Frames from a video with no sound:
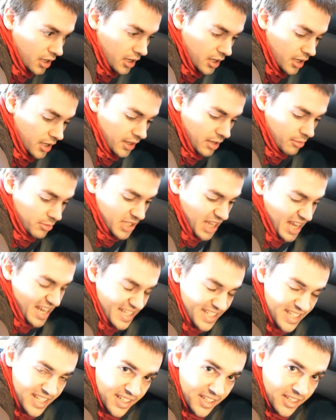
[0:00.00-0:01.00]
That was
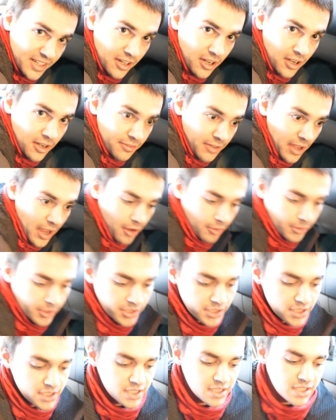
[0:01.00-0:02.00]
18 and a half
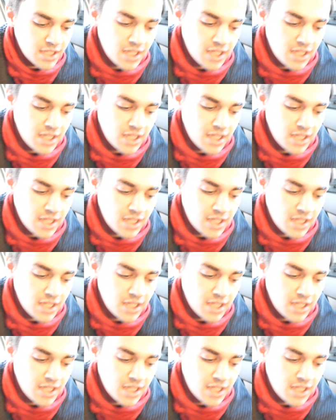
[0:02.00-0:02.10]
hours.